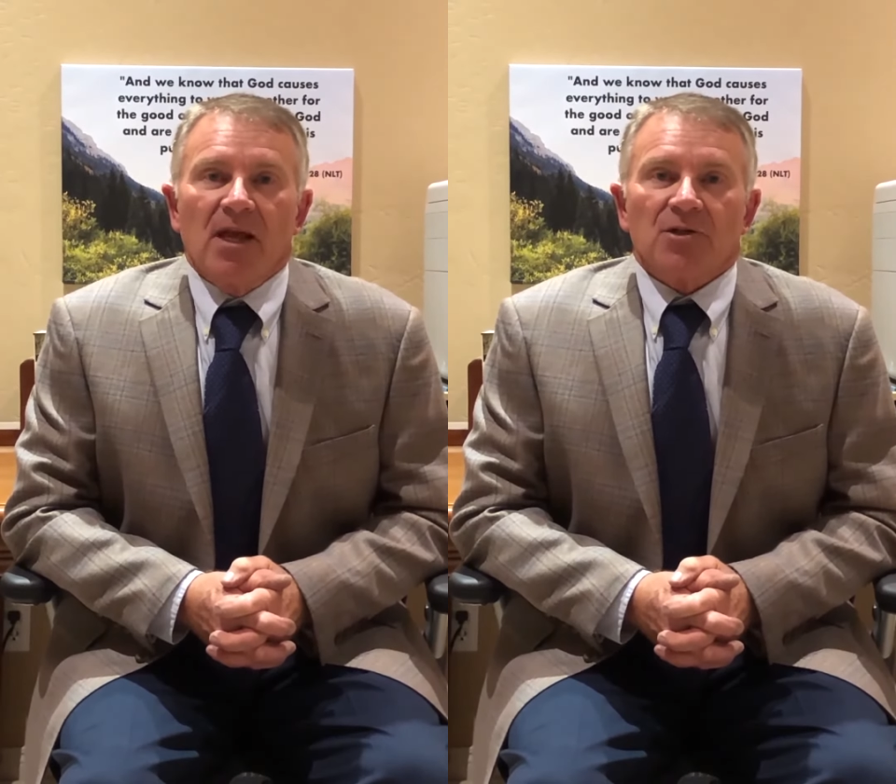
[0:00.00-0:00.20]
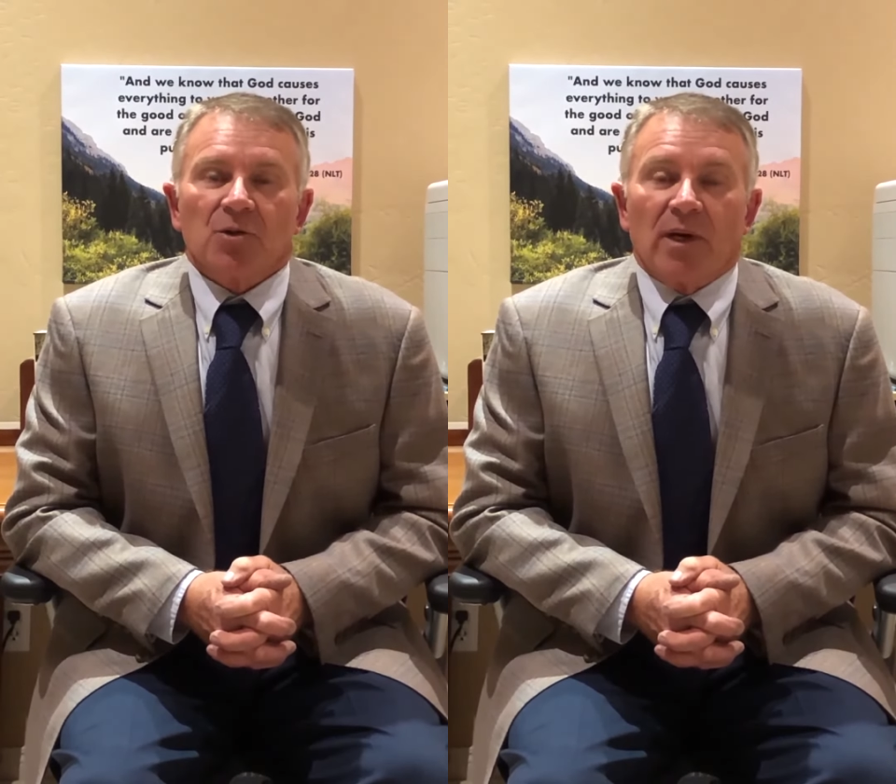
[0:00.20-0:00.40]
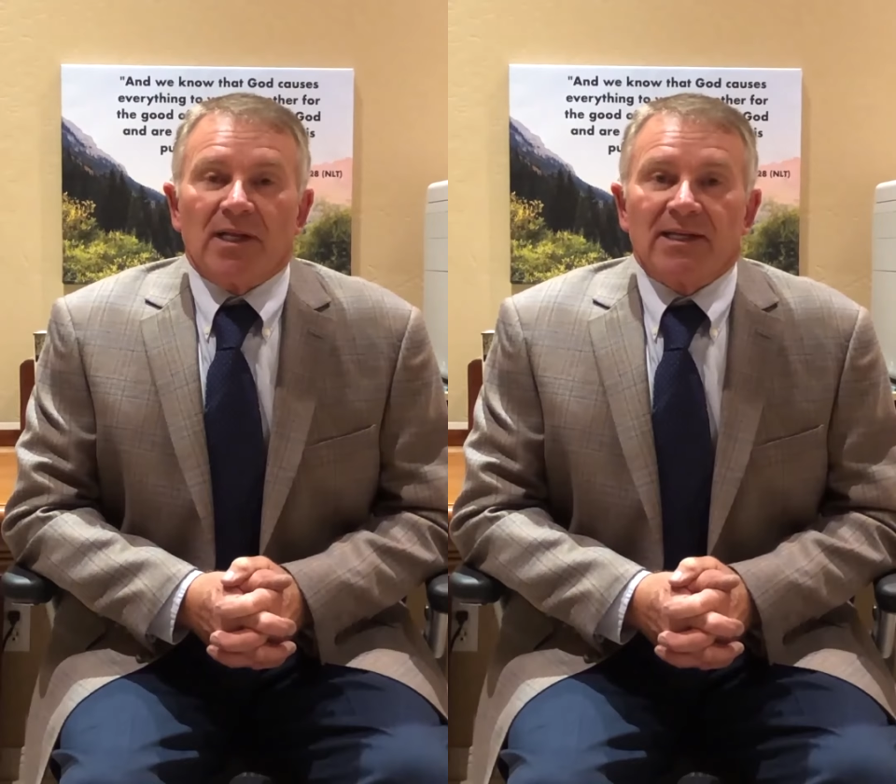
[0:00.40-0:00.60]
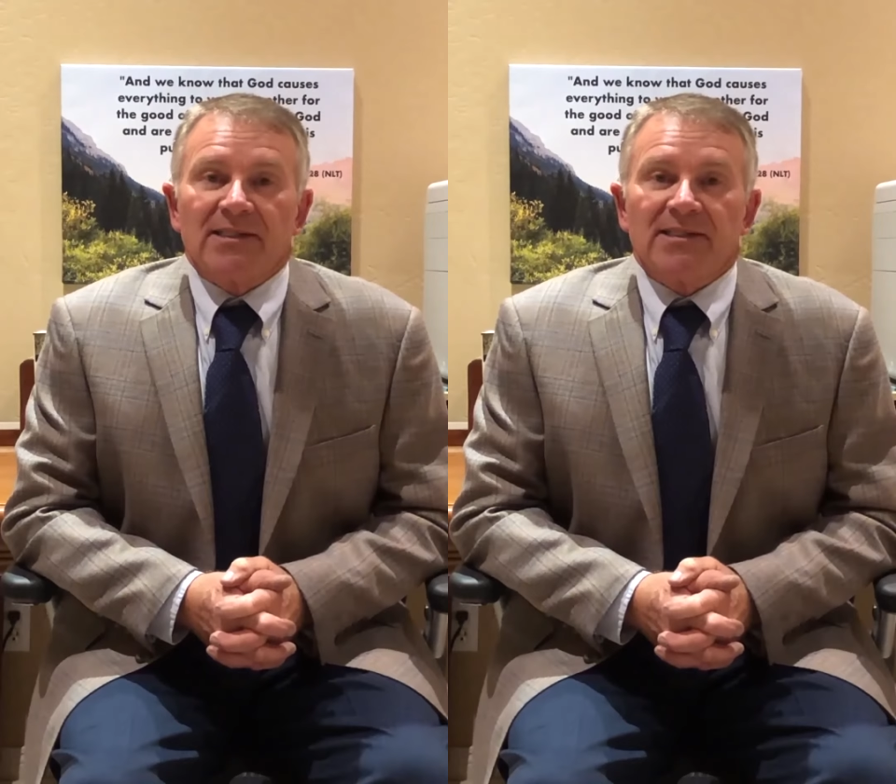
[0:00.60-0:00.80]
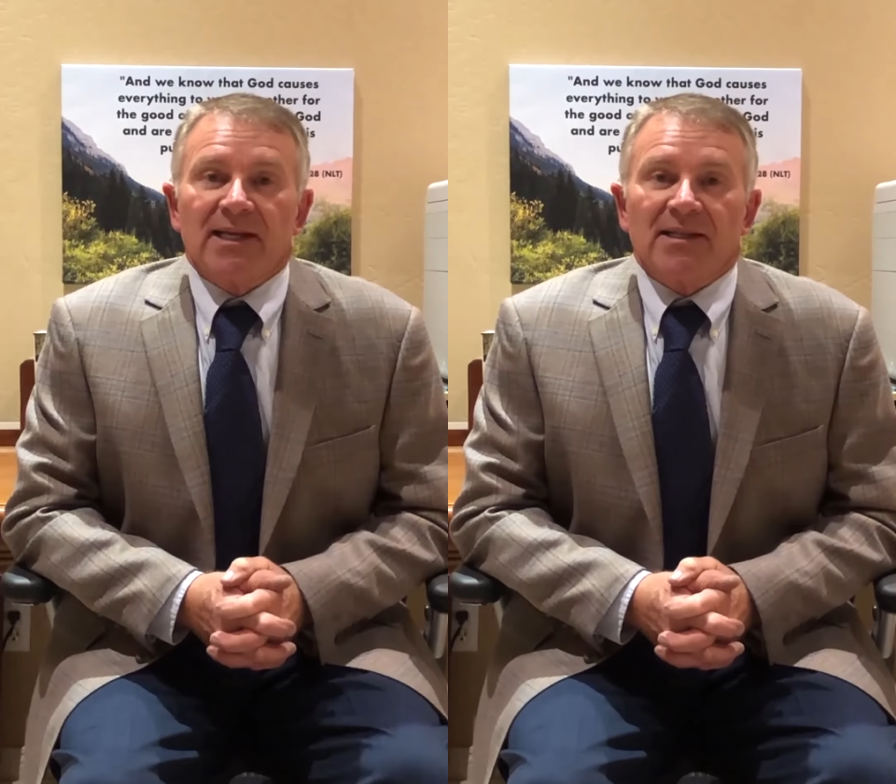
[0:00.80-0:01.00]
So I'd like
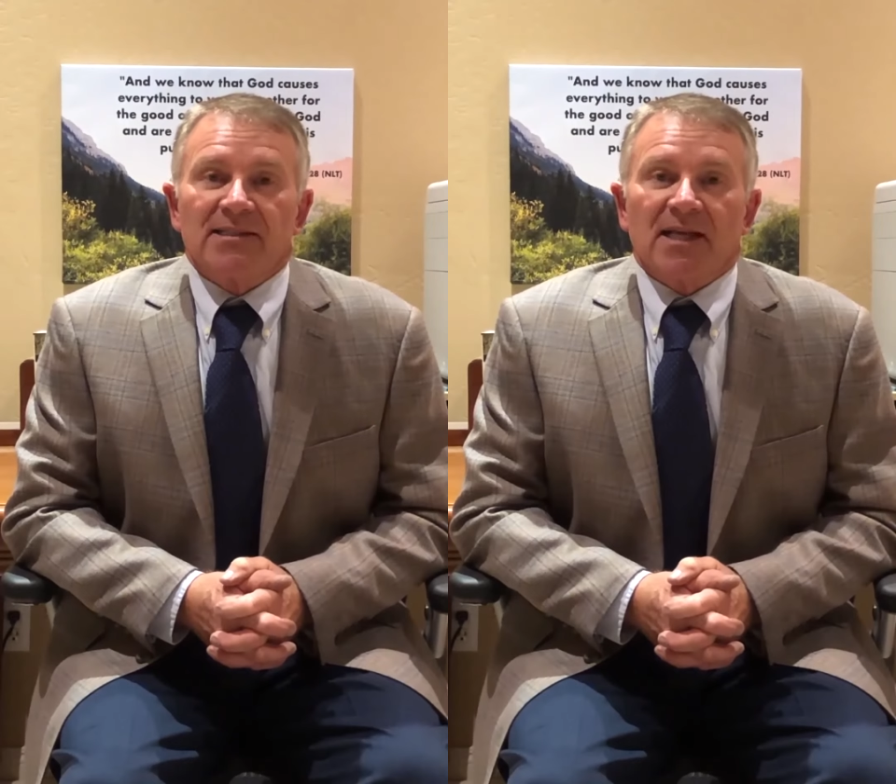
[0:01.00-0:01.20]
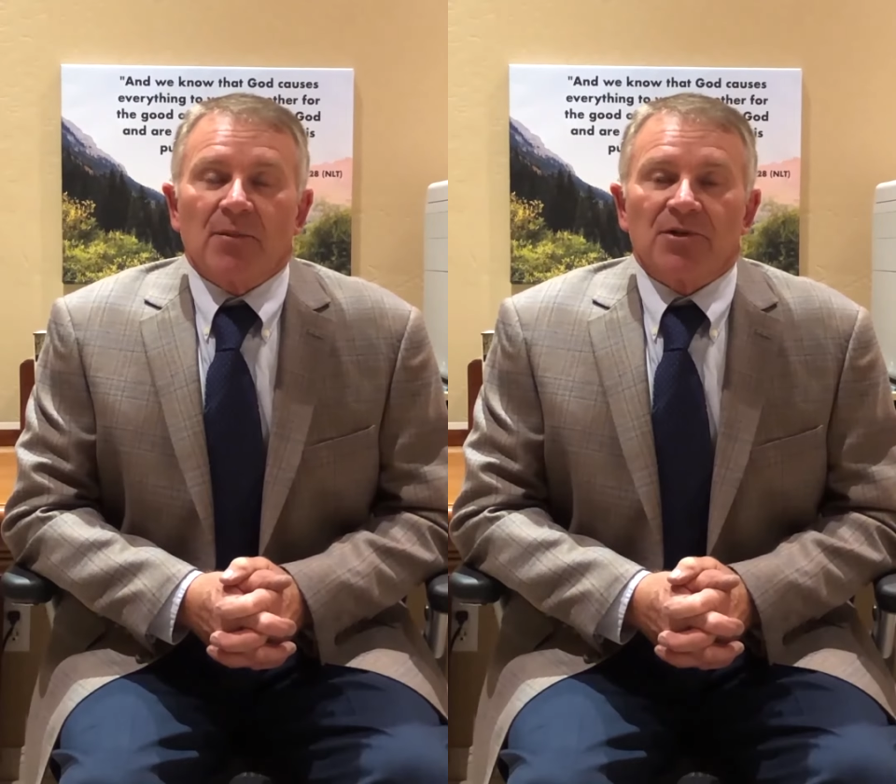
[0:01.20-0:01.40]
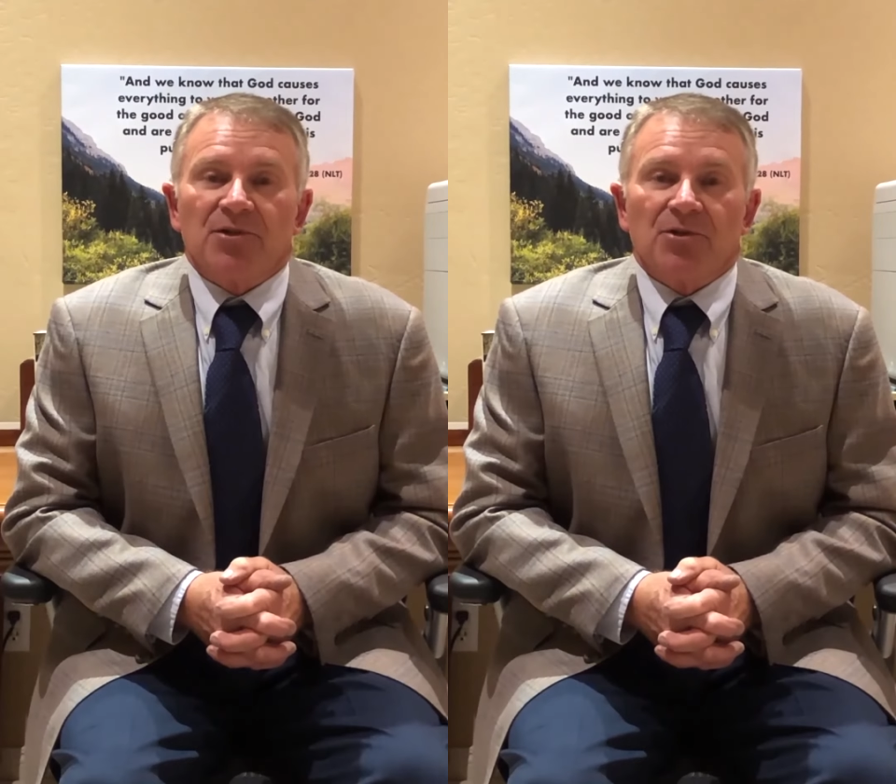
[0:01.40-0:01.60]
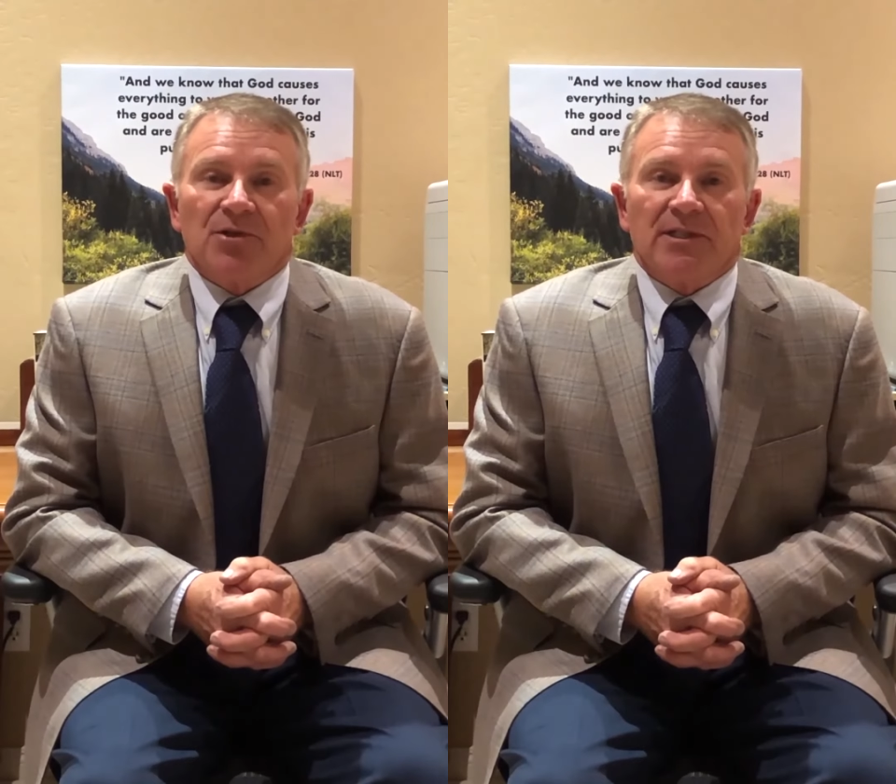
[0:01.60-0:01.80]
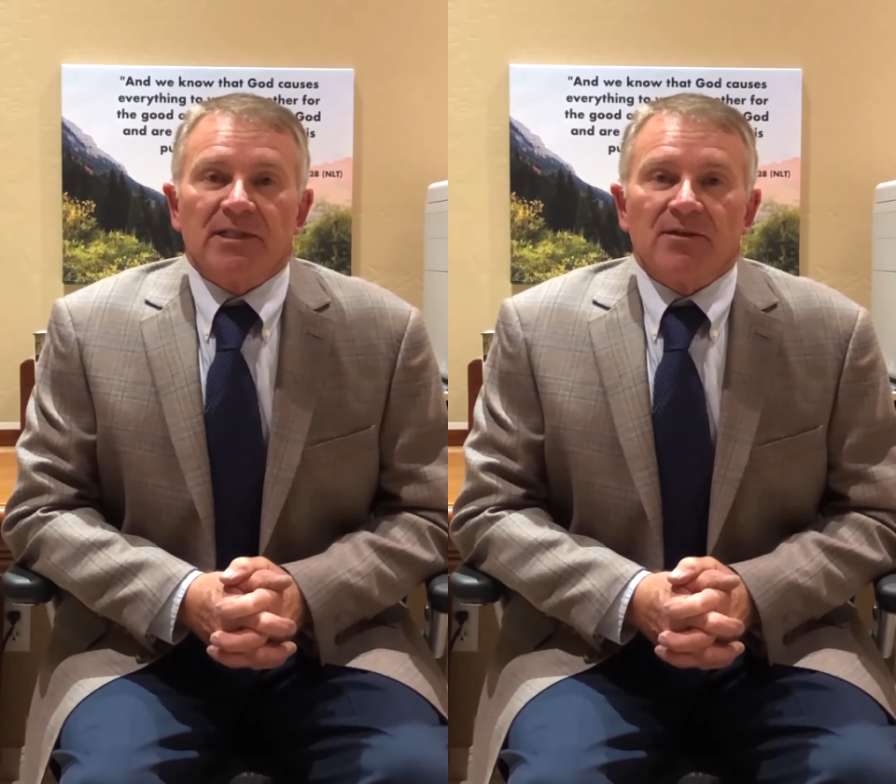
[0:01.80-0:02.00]
to take this
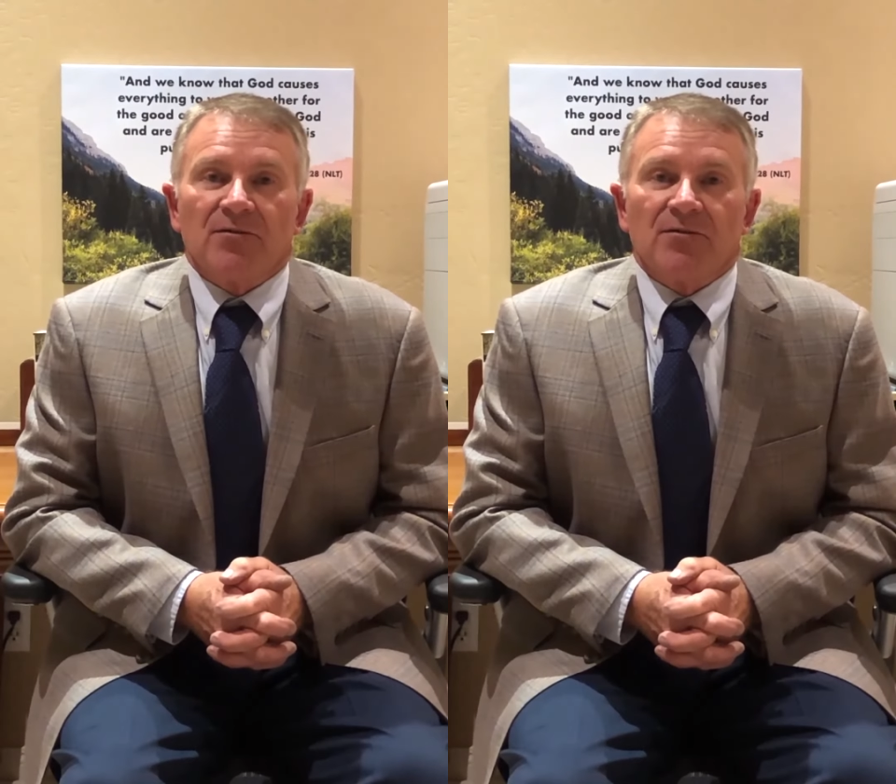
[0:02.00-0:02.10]
opportunity